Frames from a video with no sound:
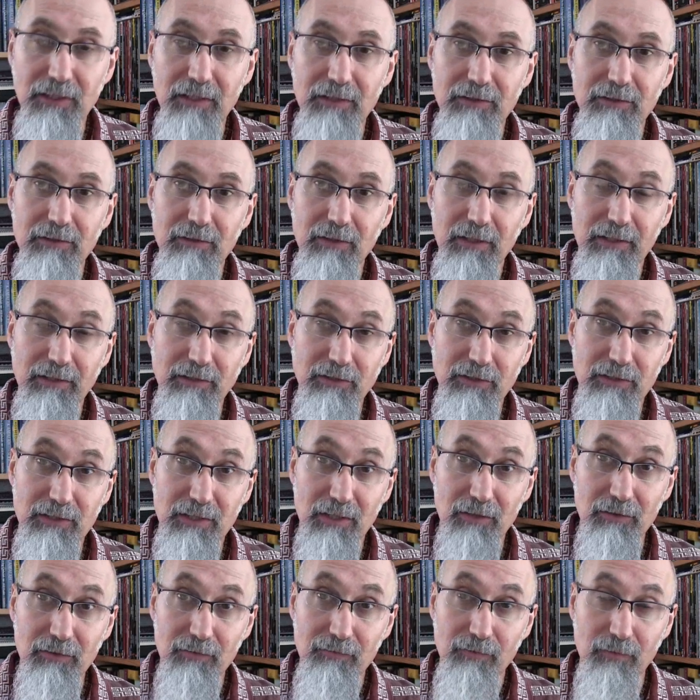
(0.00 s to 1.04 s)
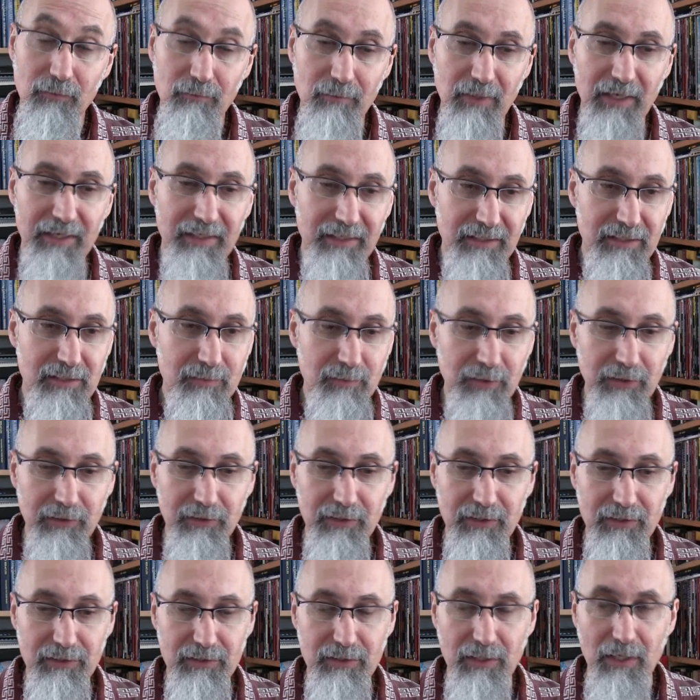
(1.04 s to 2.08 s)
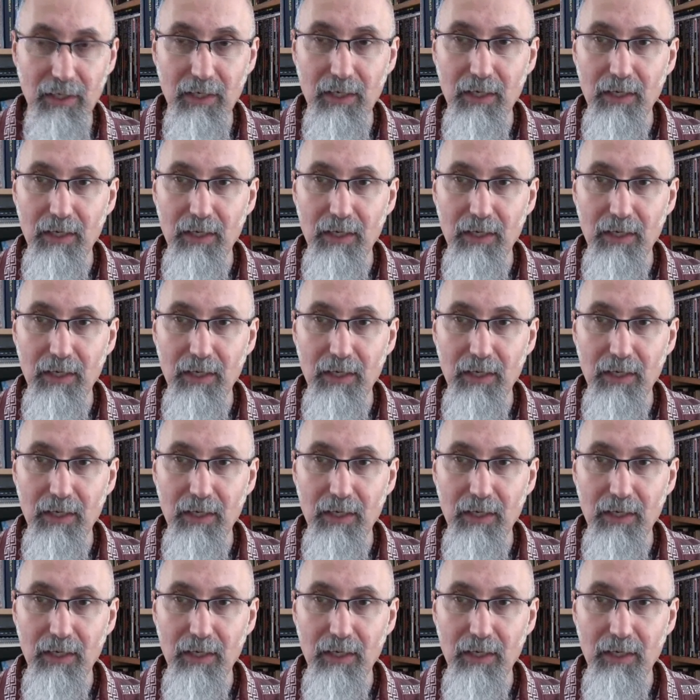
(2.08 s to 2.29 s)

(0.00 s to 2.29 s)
tell you, I can just tell you from my experience,